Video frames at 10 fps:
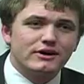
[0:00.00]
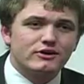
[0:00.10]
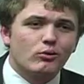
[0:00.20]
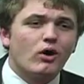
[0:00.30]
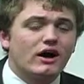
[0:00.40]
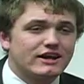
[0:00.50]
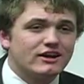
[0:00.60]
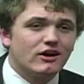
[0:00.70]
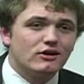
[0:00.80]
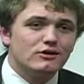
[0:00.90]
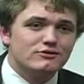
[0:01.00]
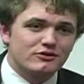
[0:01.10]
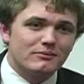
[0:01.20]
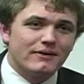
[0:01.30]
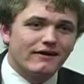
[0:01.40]
but you're walking all
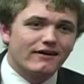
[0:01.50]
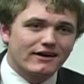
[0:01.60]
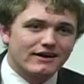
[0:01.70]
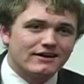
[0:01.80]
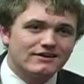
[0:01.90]
over America.